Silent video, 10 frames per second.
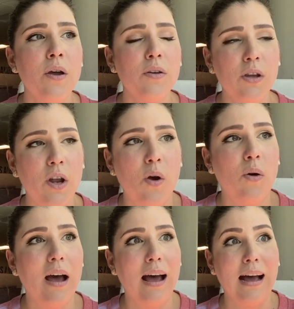you
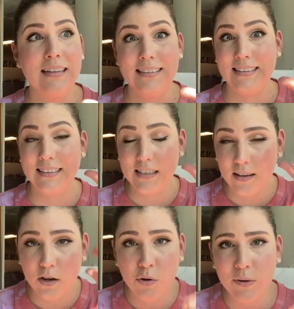know, a
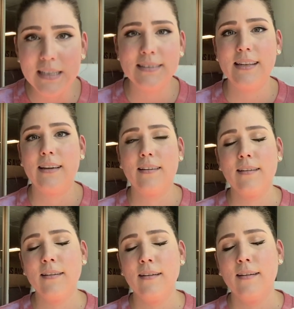
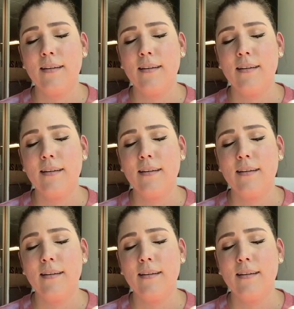decreasing